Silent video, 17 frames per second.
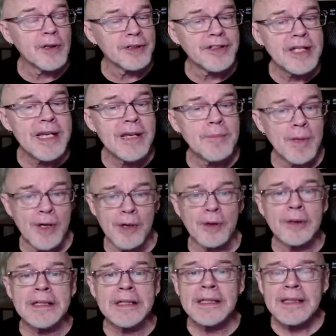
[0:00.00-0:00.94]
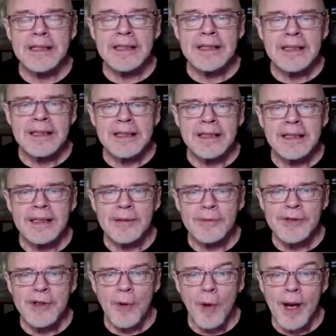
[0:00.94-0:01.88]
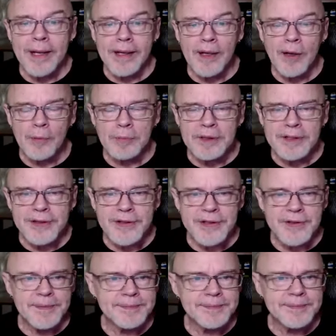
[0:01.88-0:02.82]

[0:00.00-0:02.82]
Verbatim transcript: Timo, he was quite helpless.